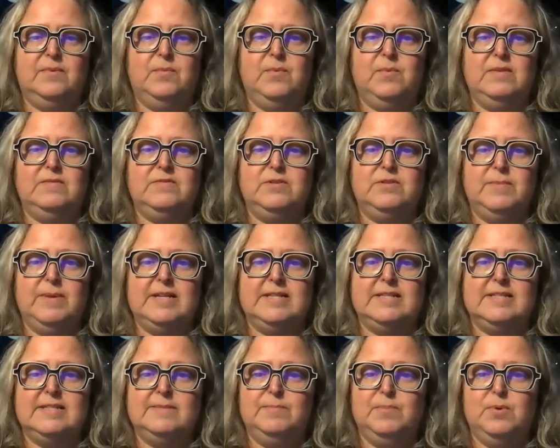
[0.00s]
one of
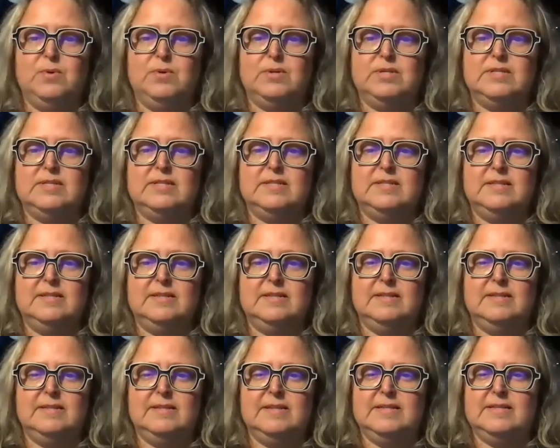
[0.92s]
Germaine's books
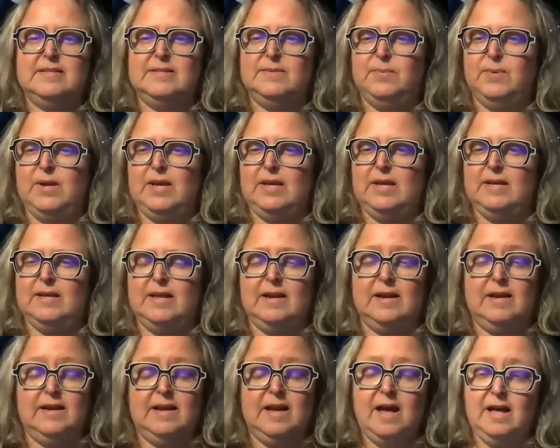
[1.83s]
this week,
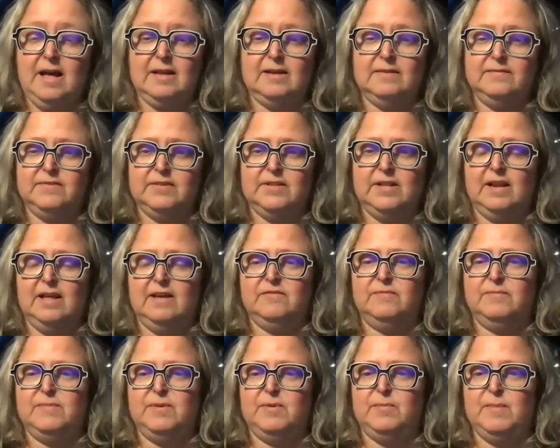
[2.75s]
and I can't for the life
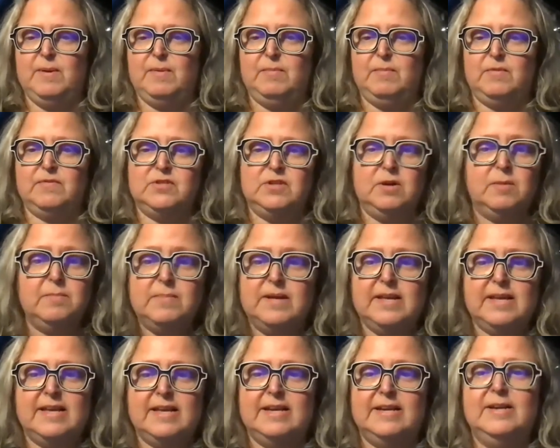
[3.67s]
of me remember off the top of
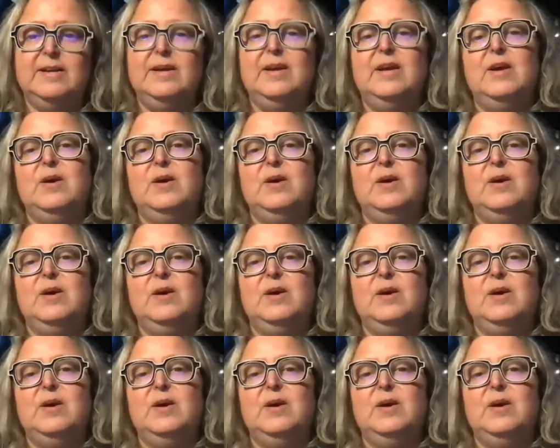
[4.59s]
my head